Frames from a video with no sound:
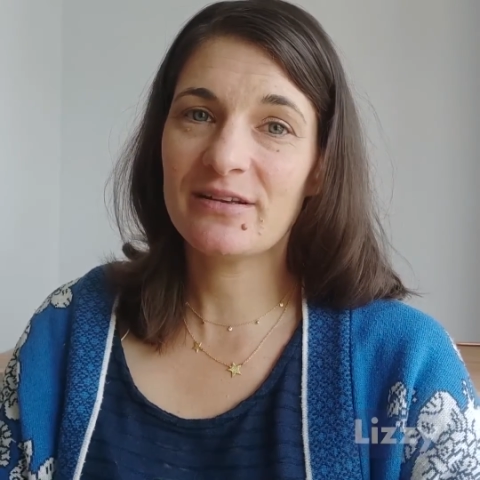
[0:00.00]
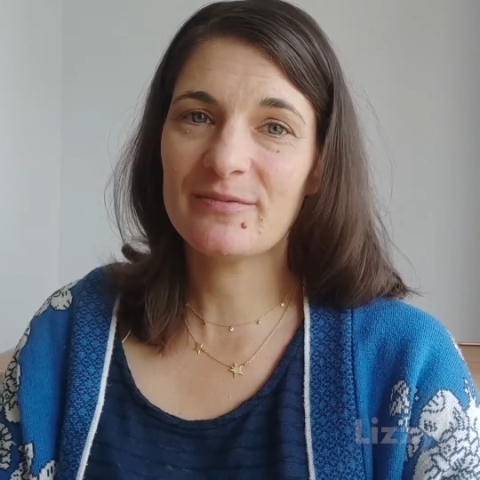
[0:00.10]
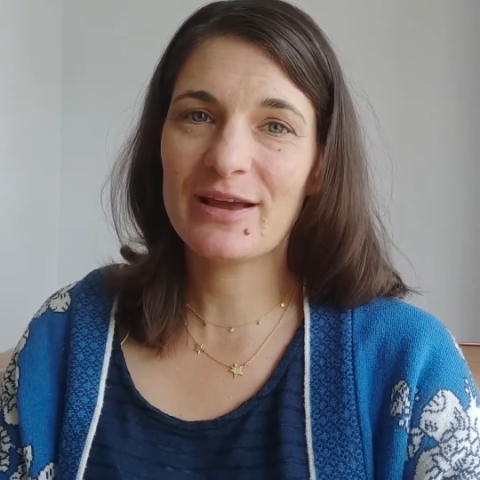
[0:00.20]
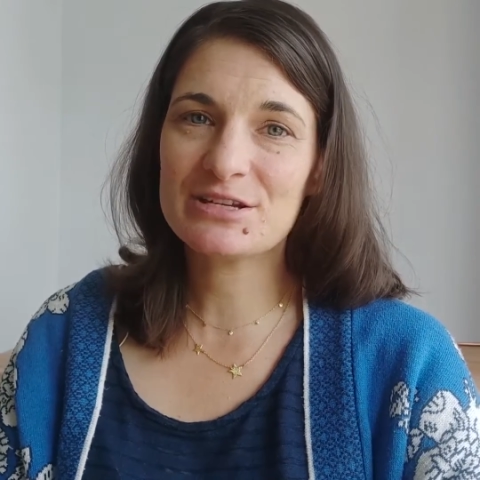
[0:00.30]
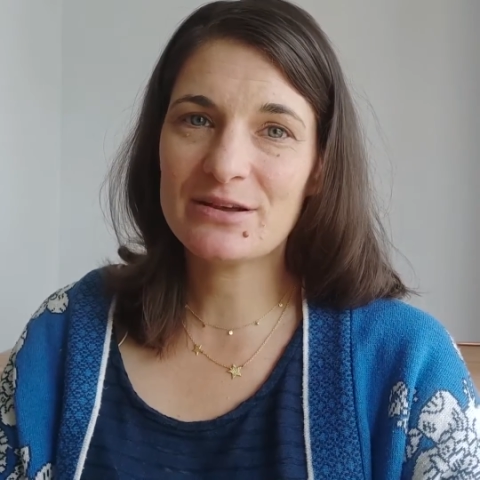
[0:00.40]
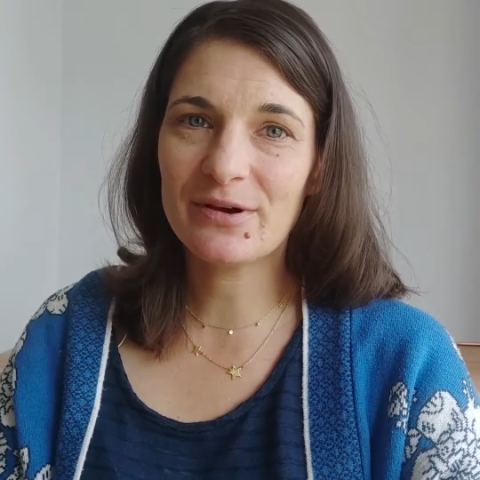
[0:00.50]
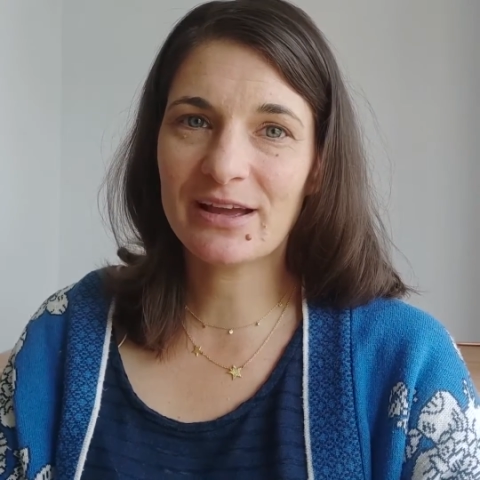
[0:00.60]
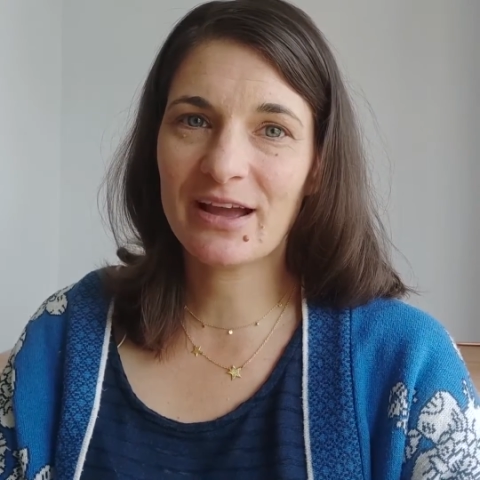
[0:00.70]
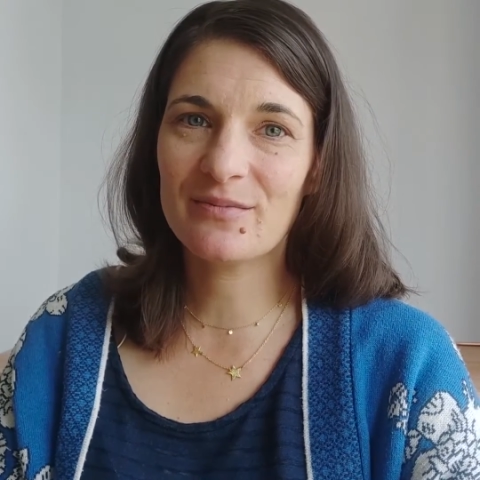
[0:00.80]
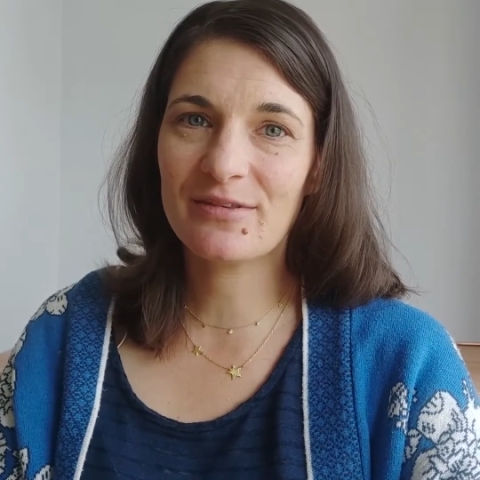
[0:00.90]
especially when
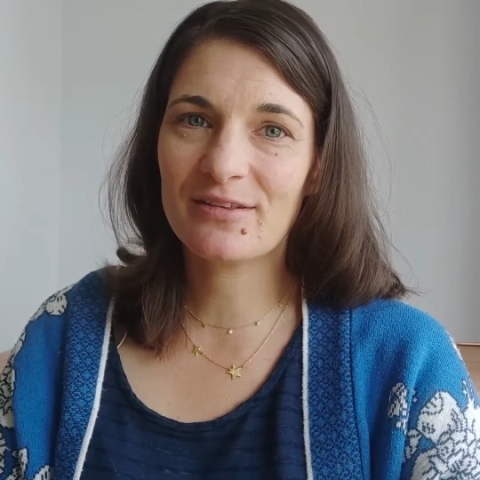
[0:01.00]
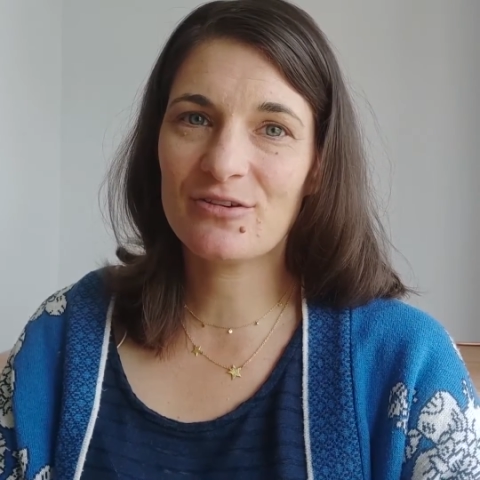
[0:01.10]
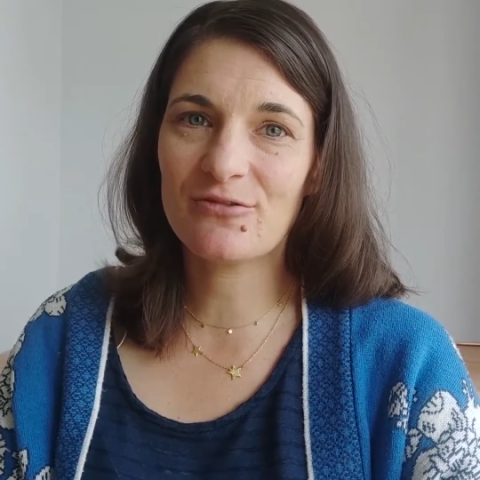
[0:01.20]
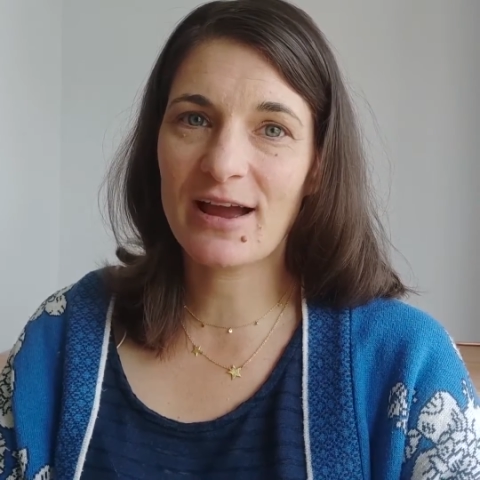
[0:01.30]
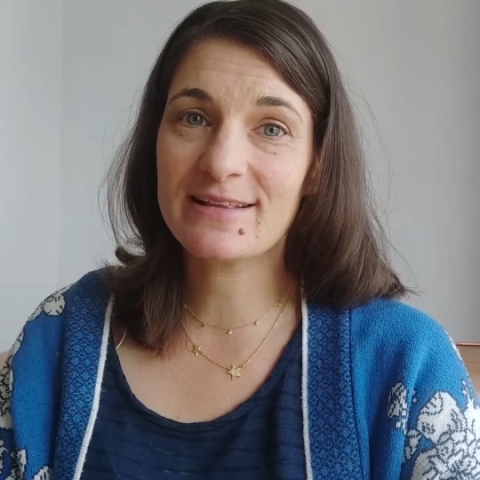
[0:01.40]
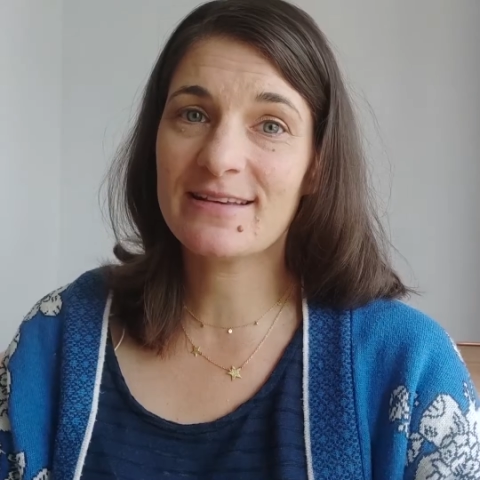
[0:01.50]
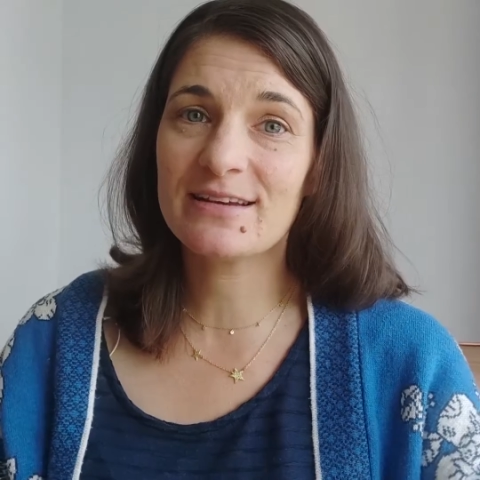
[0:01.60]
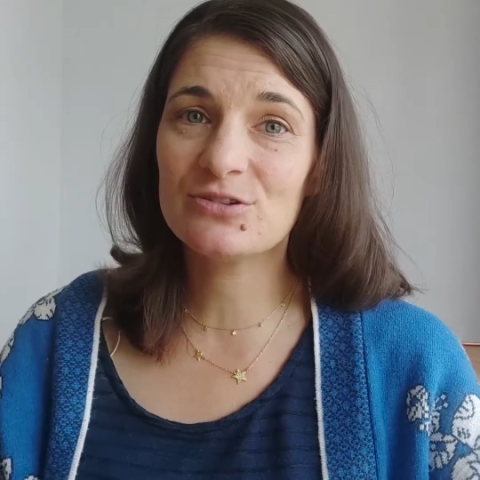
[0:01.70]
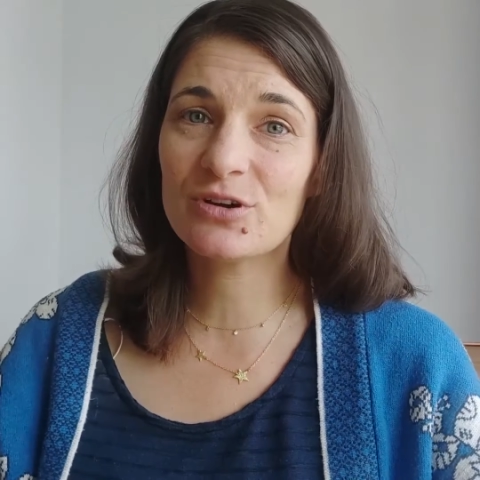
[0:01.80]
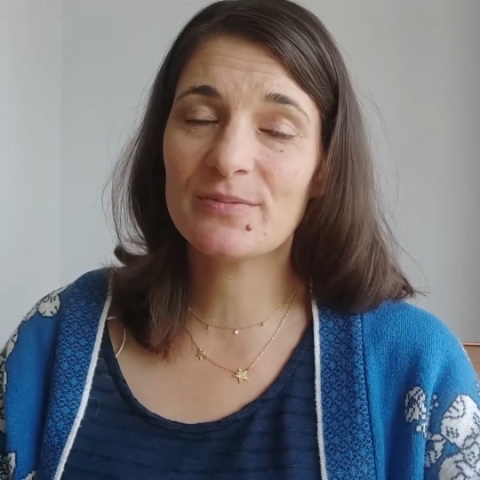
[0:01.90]
it comes to your writing,
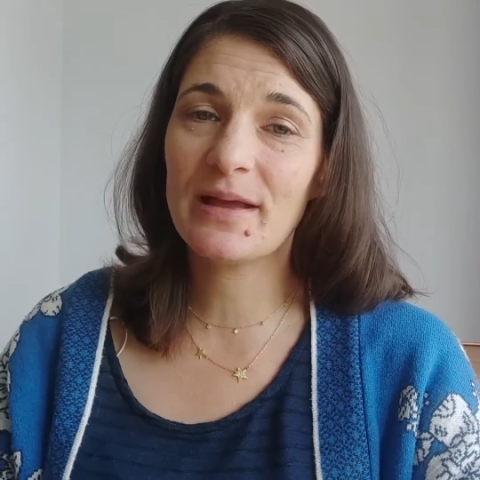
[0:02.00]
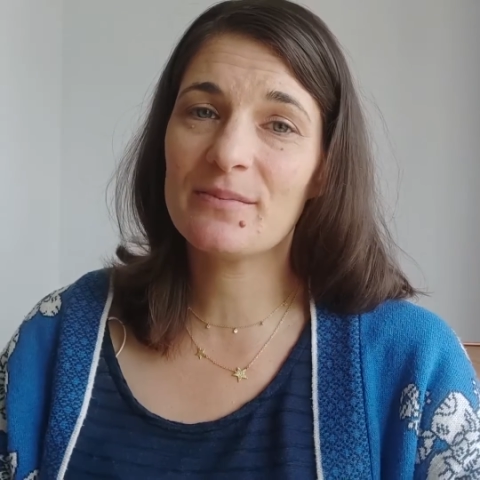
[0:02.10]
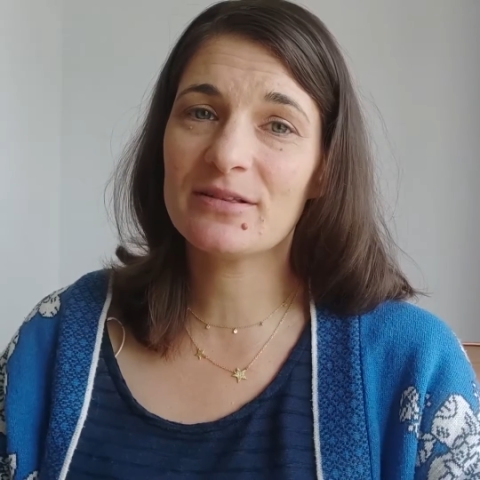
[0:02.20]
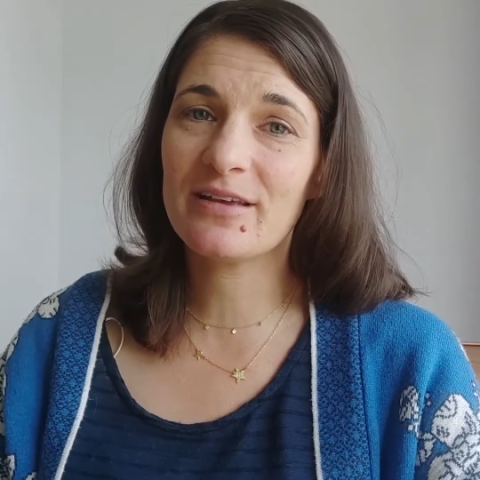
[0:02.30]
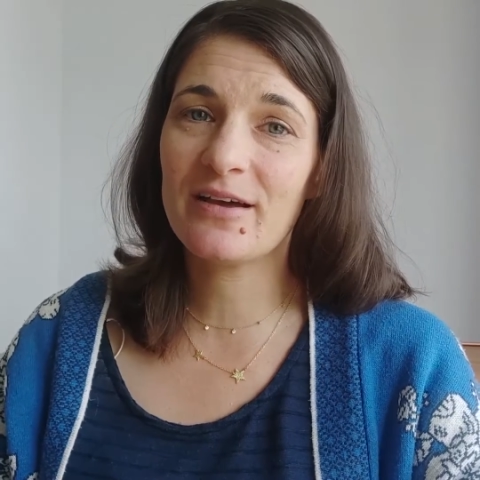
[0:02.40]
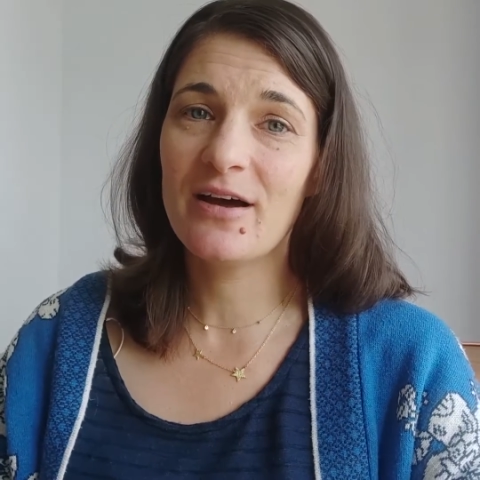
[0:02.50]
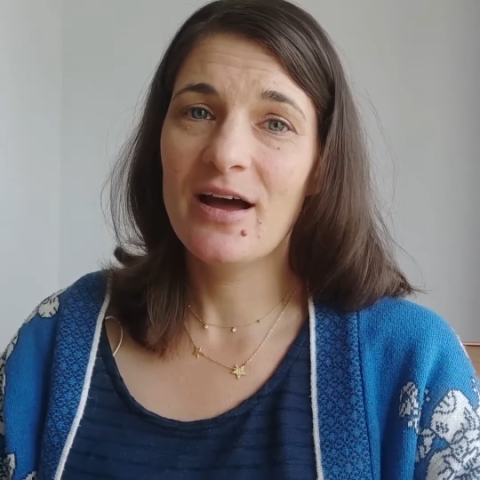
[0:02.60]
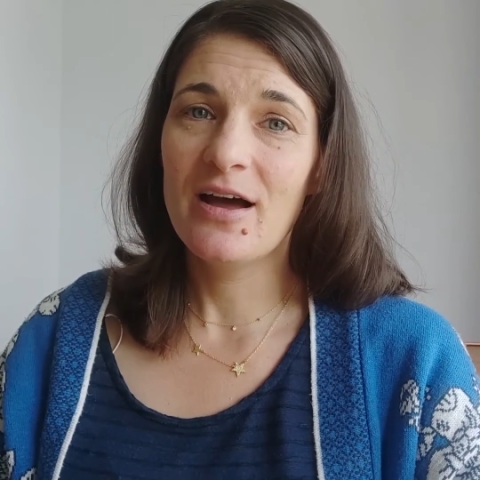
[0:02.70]
and you're going to be able to